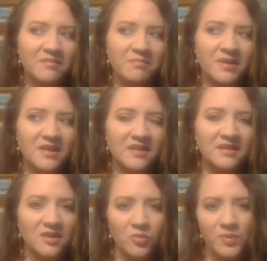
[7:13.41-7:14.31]
been a
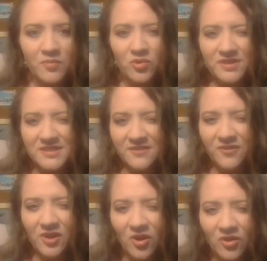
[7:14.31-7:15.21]
little bit more
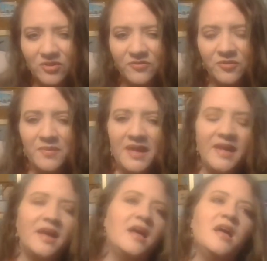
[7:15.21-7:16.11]
difficult for
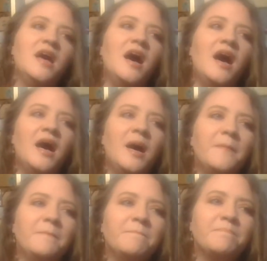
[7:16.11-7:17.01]
me.
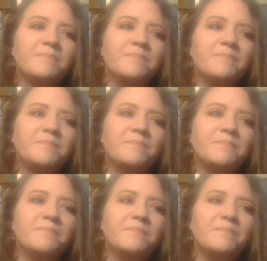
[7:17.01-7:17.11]
Um,